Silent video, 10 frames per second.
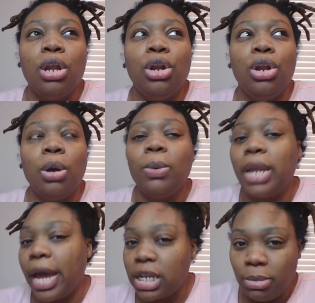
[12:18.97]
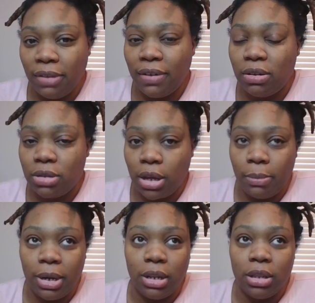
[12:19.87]
no one asked me if I was
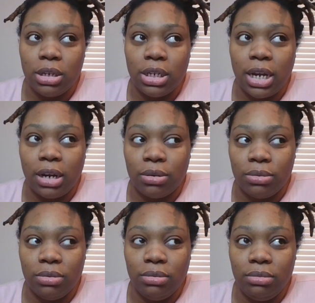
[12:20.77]
coming to town.